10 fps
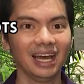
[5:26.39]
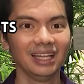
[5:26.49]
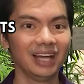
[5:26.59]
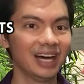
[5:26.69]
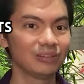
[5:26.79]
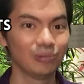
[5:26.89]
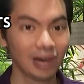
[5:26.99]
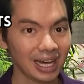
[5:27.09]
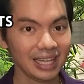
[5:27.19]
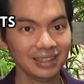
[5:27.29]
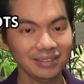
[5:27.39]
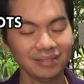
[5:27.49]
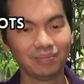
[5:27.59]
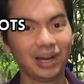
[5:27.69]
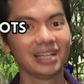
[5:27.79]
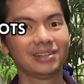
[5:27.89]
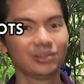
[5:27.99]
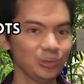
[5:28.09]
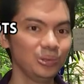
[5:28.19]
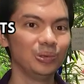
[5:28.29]
not one, but
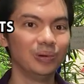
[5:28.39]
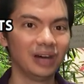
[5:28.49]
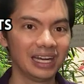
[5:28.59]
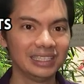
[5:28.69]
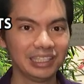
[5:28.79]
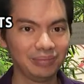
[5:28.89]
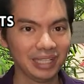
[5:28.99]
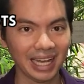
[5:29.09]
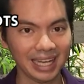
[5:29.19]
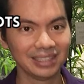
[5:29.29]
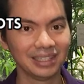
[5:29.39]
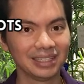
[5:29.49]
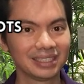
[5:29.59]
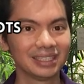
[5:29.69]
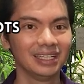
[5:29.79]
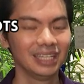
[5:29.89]
two RGB headers.